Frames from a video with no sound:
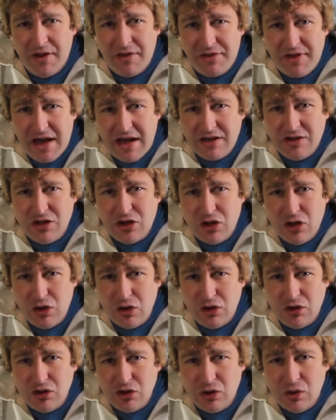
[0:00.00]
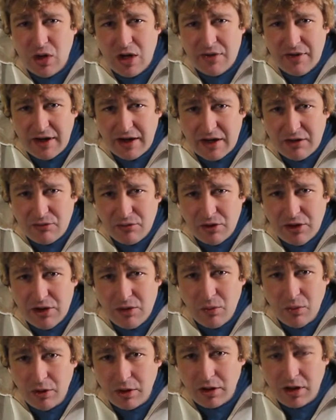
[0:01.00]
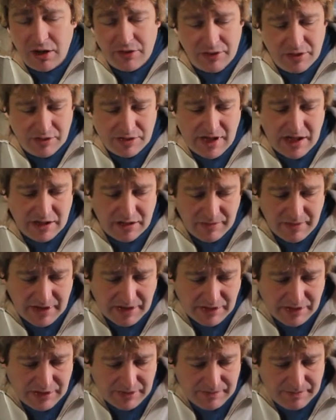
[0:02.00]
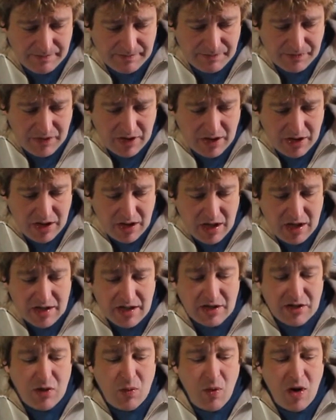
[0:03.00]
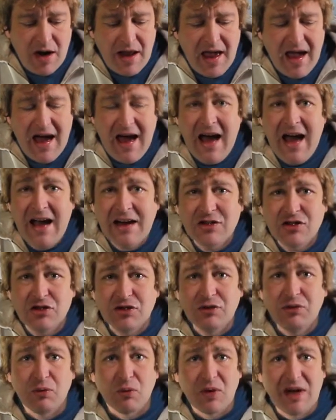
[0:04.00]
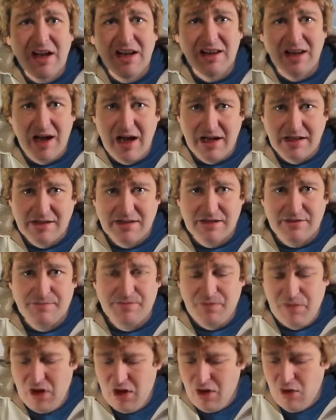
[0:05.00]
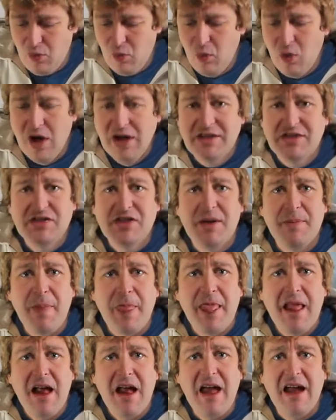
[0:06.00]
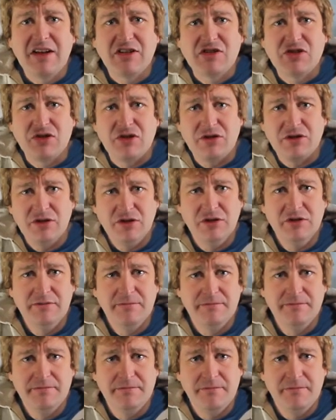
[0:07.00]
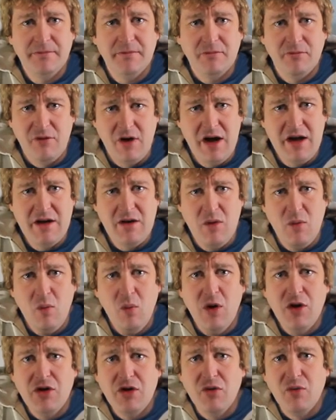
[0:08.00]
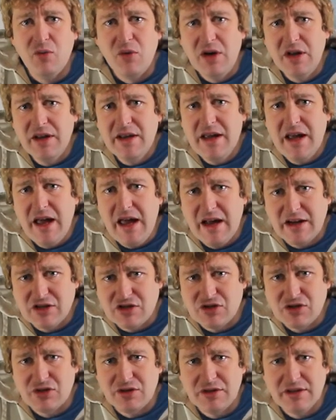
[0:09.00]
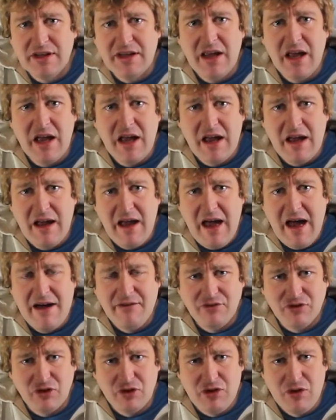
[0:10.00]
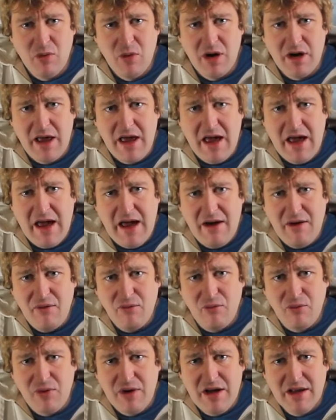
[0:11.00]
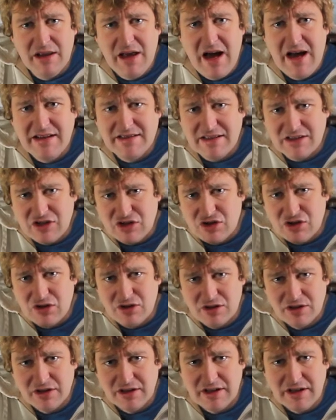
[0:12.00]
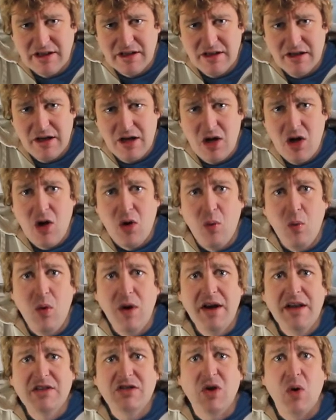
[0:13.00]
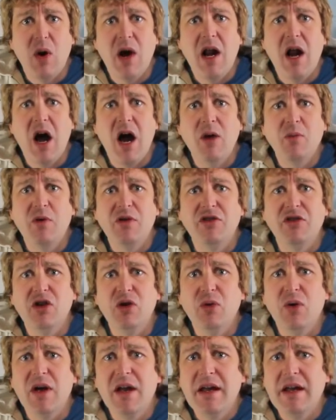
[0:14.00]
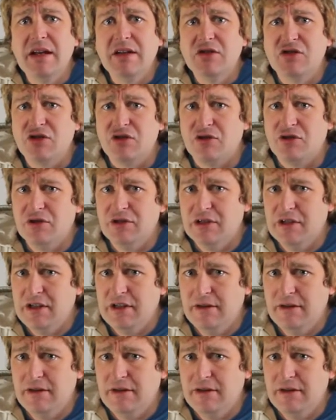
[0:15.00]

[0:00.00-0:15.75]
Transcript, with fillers: things that you can do that can really work on those elements. Now, you want to actually realize what's external, right? What you really externally have. So you want to realize externally what is going on with you internally.